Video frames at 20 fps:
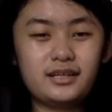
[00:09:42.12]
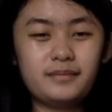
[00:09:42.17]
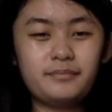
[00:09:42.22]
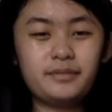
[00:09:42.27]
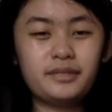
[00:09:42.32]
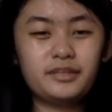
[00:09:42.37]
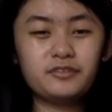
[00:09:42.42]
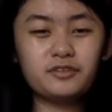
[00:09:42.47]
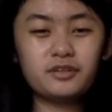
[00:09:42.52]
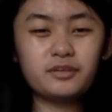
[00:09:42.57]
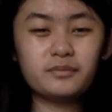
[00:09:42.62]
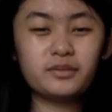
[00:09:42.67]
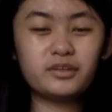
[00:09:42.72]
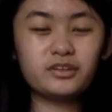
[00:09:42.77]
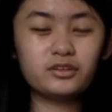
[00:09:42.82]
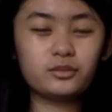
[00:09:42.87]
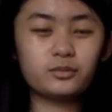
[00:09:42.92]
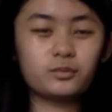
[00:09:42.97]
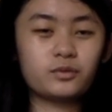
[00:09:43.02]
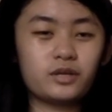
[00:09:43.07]
Benoit
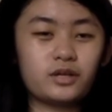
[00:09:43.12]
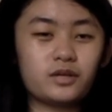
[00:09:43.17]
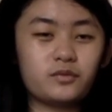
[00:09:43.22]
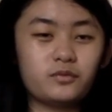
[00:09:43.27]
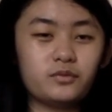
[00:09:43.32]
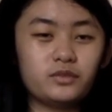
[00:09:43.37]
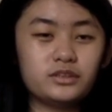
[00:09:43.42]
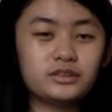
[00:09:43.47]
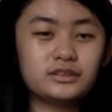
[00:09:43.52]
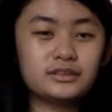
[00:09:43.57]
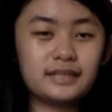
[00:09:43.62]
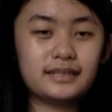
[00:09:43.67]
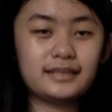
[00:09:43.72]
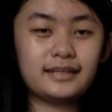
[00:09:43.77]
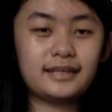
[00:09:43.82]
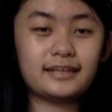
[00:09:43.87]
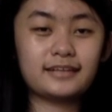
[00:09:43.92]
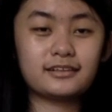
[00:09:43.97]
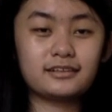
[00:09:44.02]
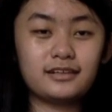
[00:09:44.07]
Mandelbrot once said
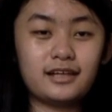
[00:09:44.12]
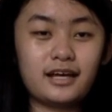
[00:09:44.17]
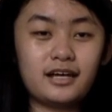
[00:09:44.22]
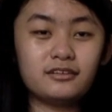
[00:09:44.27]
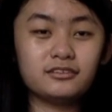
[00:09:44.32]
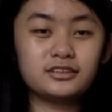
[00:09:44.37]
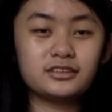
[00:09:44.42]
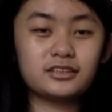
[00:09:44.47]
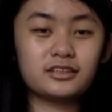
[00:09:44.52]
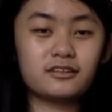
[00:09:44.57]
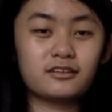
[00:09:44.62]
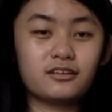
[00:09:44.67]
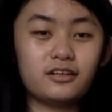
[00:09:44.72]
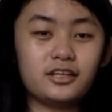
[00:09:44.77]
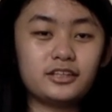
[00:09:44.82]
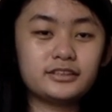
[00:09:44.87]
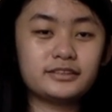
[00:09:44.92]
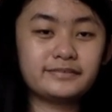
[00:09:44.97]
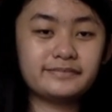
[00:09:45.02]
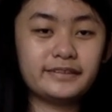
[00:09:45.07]
that clouds are
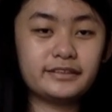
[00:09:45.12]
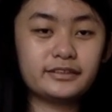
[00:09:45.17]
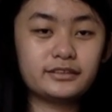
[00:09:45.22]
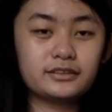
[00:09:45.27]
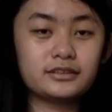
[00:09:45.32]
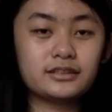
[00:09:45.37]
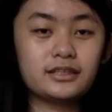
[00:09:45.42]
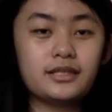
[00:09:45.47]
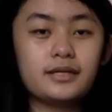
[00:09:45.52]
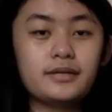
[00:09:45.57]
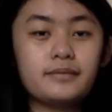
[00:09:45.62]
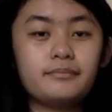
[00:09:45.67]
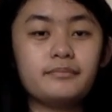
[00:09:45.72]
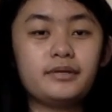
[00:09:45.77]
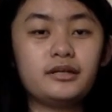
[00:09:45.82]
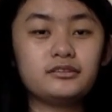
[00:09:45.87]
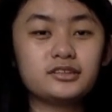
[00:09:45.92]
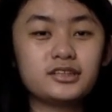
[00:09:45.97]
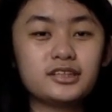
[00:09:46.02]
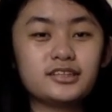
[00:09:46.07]
not spheres,
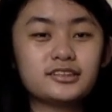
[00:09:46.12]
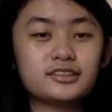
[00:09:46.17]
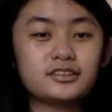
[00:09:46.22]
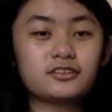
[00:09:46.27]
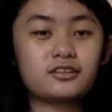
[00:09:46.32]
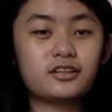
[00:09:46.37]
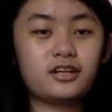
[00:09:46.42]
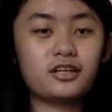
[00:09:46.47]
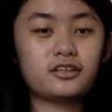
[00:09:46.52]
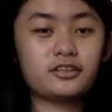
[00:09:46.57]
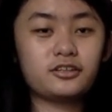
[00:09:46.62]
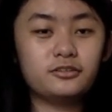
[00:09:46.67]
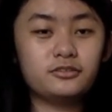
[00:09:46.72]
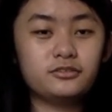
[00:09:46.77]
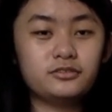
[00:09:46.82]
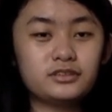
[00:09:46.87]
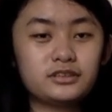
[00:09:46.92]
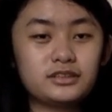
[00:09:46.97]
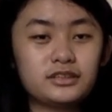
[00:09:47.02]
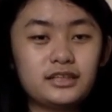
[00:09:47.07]
mountains are not
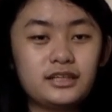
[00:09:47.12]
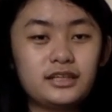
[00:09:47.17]
cones,